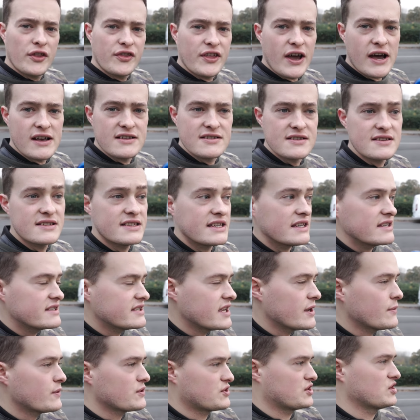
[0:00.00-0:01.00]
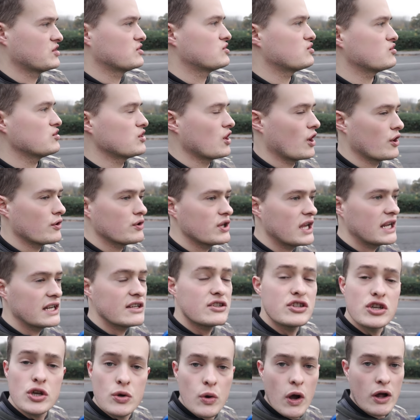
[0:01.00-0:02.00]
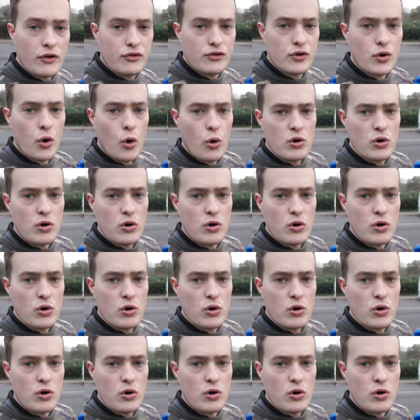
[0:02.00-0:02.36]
the 1000cc, which is, you know, nearly 200